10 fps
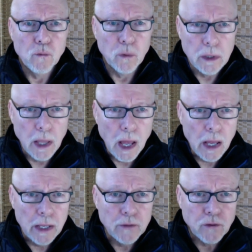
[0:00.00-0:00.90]

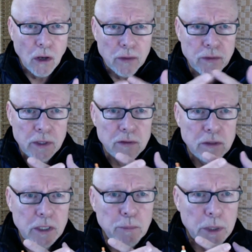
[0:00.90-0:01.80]
relies on
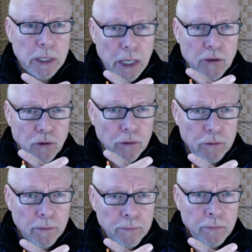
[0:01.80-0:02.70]
these deep
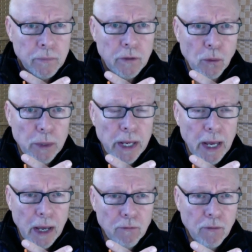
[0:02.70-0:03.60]
connections that we
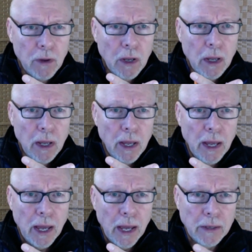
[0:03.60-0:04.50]
have
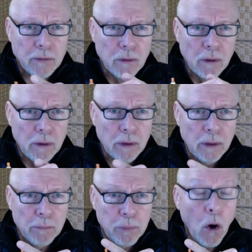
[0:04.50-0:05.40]
at
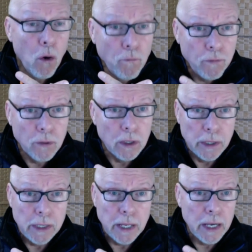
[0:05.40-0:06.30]

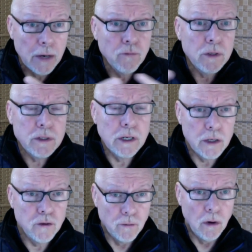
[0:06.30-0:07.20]
hopefully at every
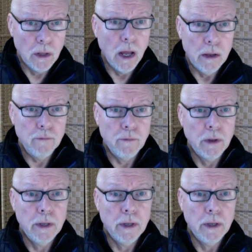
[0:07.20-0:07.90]
stage of our life.